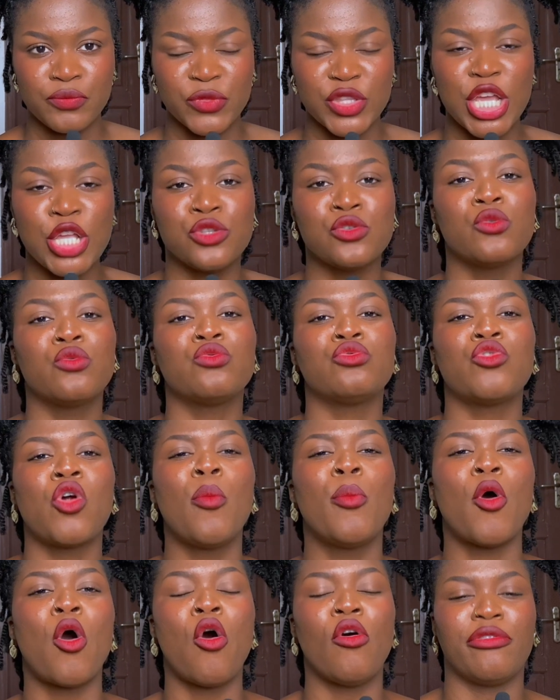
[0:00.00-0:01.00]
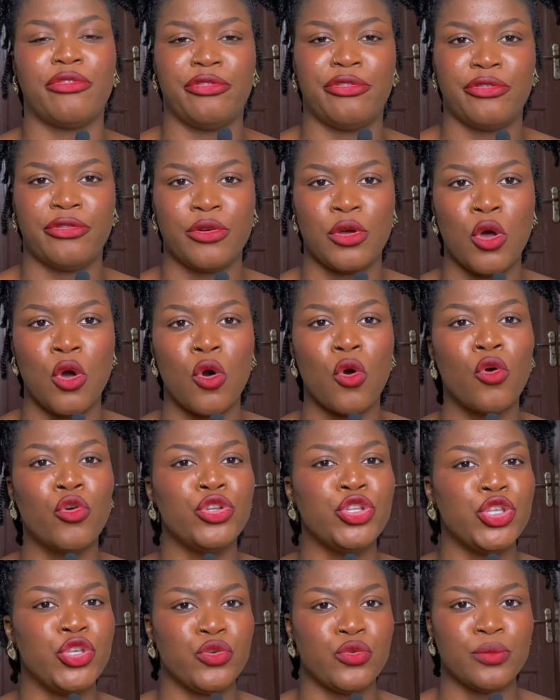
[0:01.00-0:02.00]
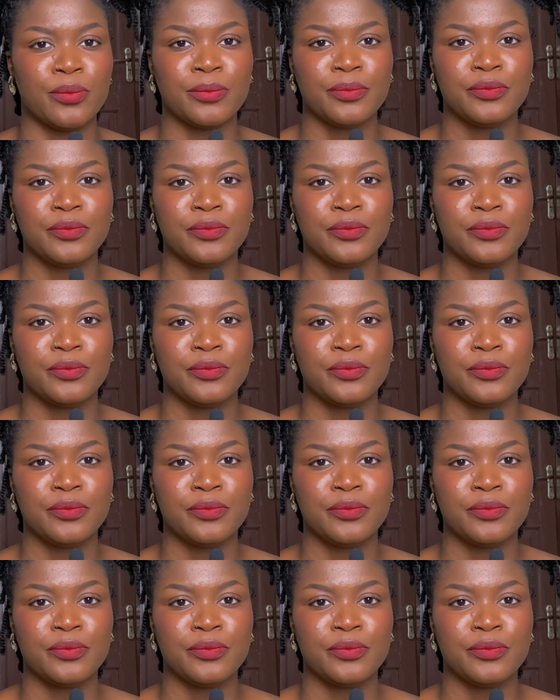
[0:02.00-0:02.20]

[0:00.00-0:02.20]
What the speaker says: It will rub off on you.